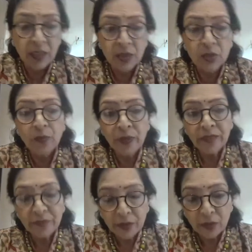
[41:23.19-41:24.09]
So
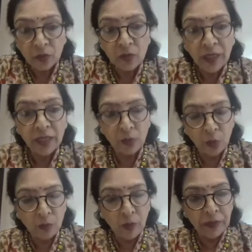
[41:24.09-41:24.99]
wherever you look at
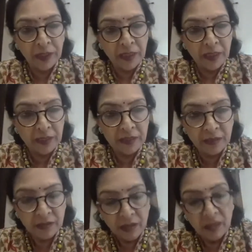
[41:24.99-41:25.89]
comorbidities,